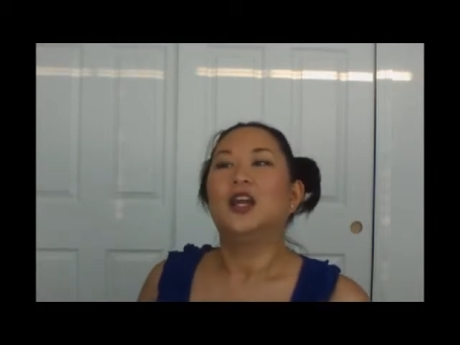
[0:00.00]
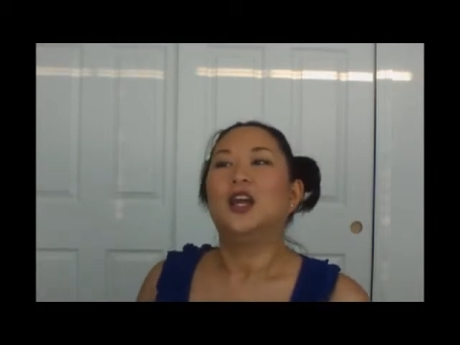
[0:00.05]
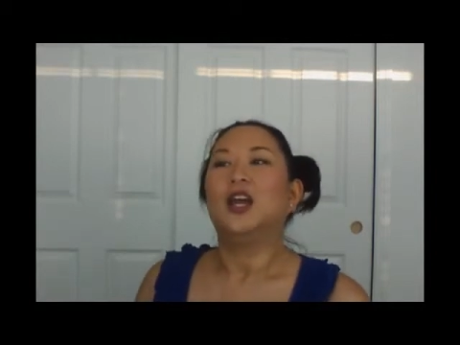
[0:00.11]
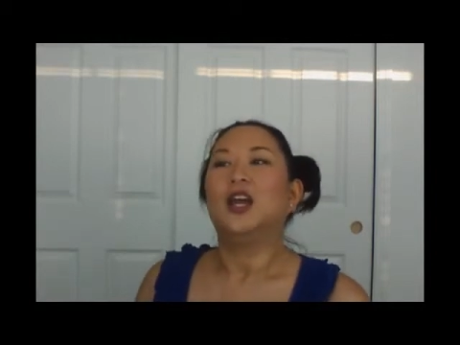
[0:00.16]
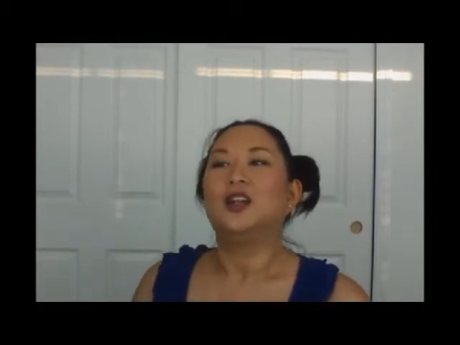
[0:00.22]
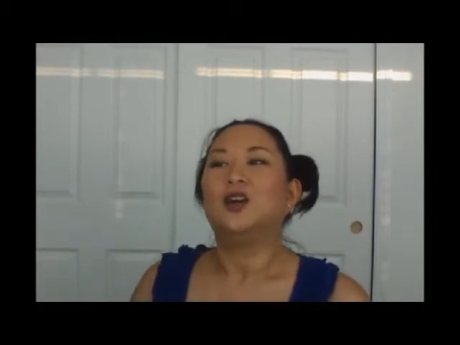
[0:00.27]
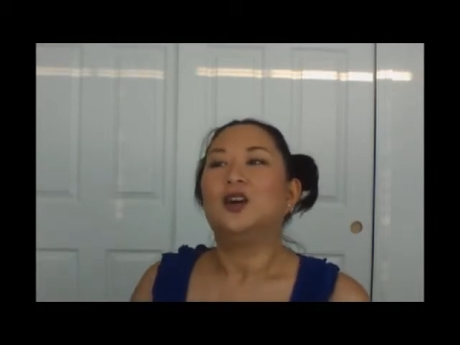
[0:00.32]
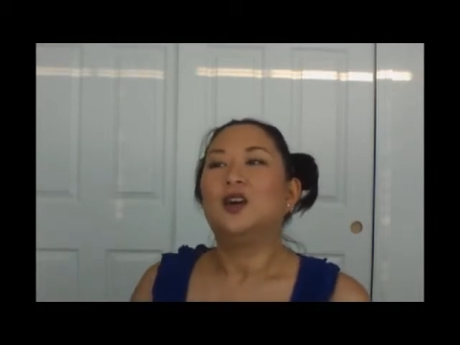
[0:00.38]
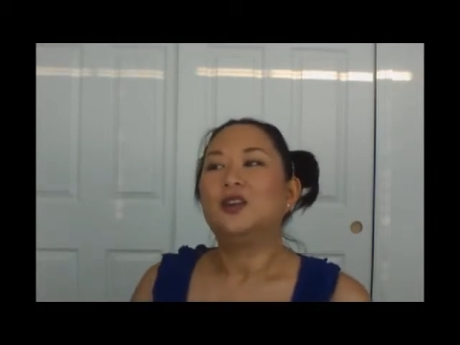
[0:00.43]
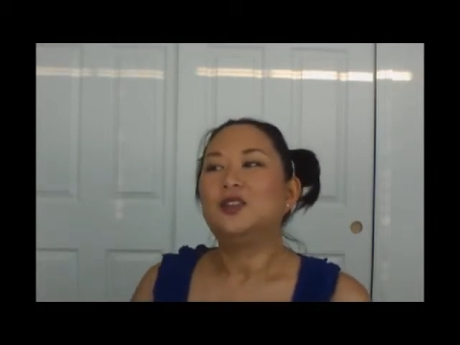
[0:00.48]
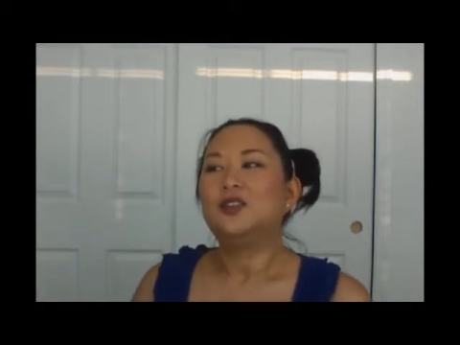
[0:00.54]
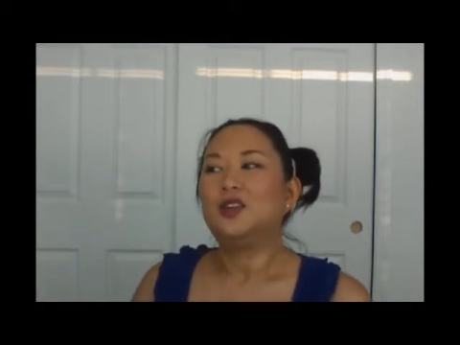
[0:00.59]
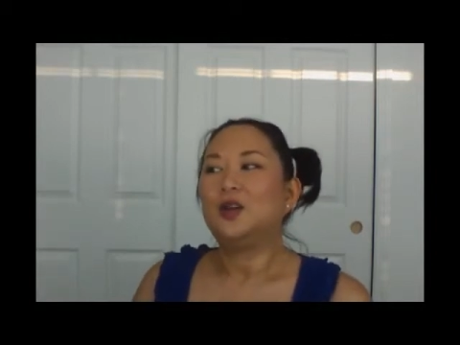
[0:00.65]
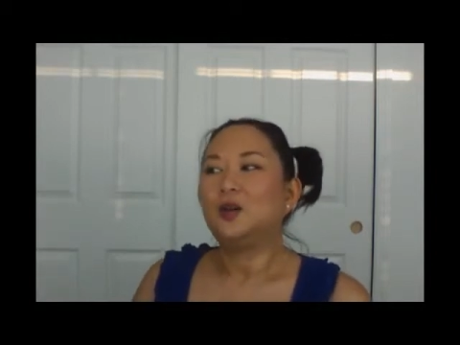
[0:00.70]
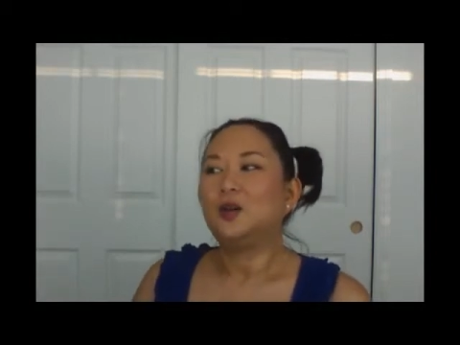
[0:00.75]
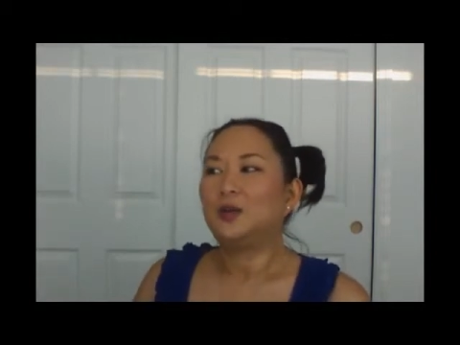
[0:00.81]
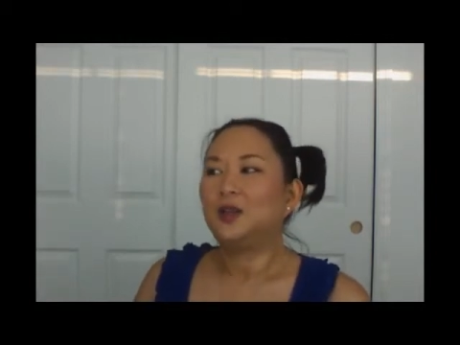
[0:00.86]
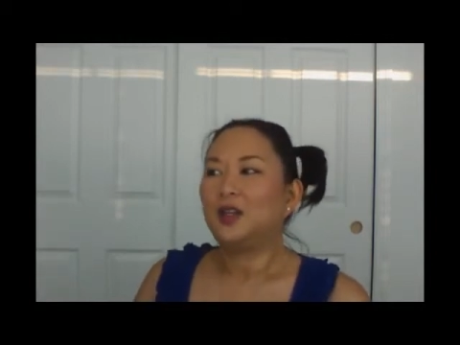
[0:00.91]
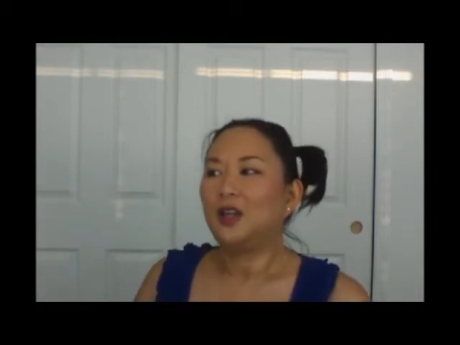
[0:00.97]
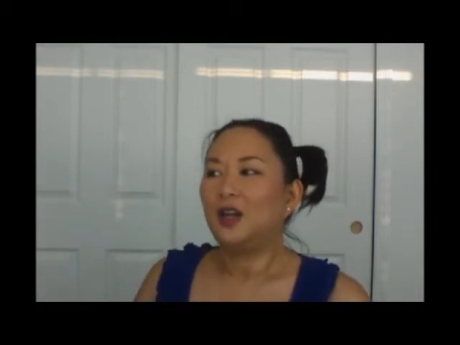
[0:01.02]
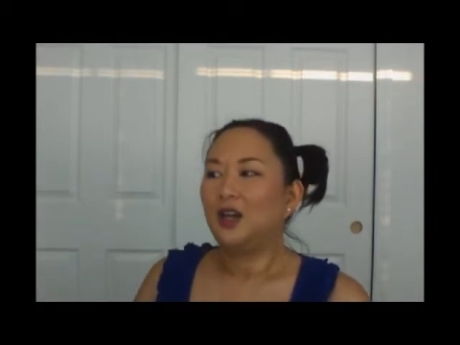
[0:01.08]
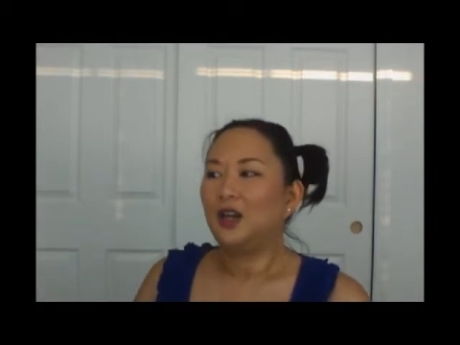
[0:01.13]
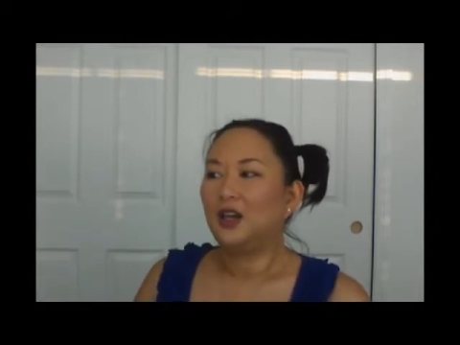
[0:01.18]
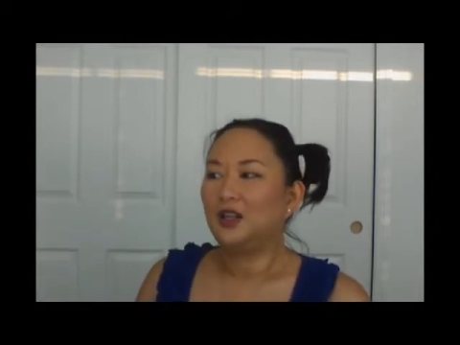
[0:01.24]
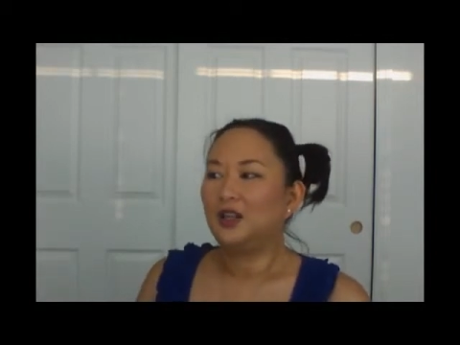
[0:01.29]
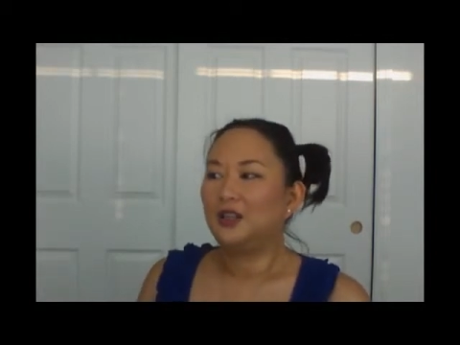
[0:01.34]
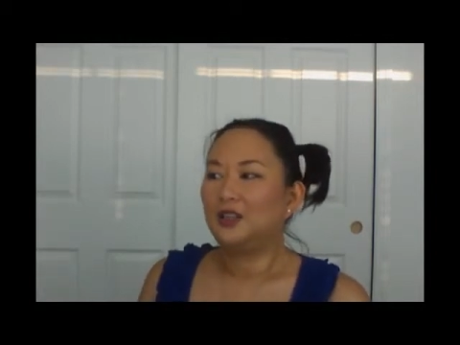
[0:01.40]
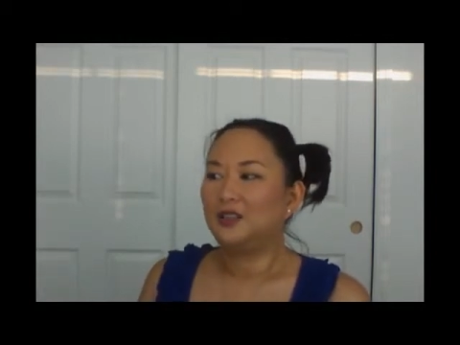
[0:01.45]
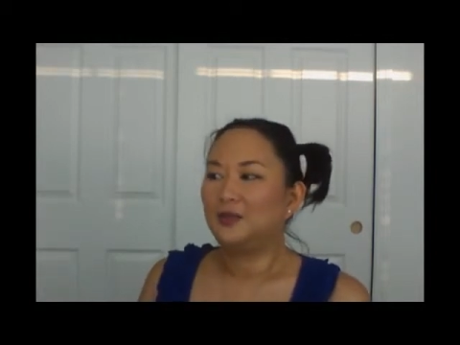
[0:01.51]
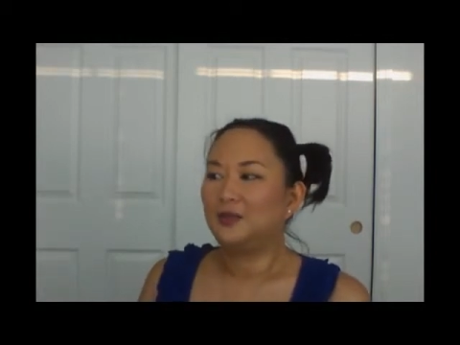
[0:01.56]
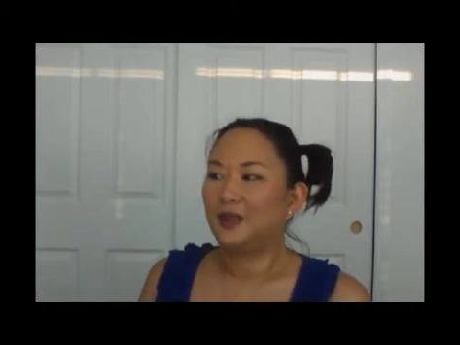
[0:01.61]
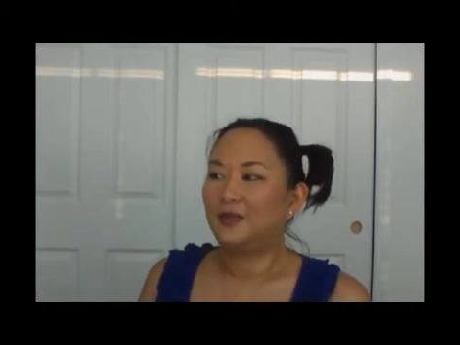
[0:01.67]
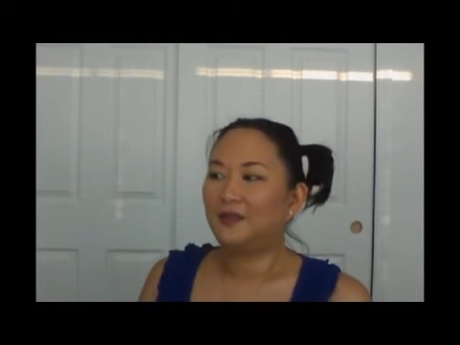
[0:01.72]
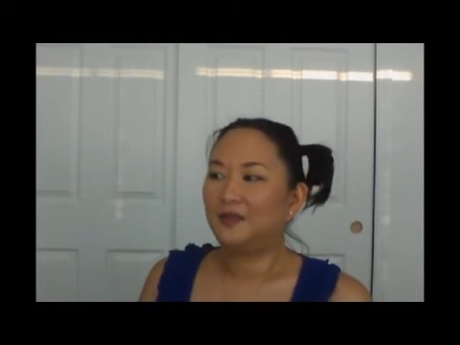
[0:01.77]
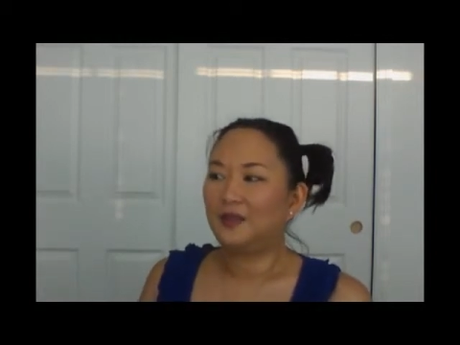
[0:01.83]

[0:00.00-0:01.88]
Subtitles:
And also because my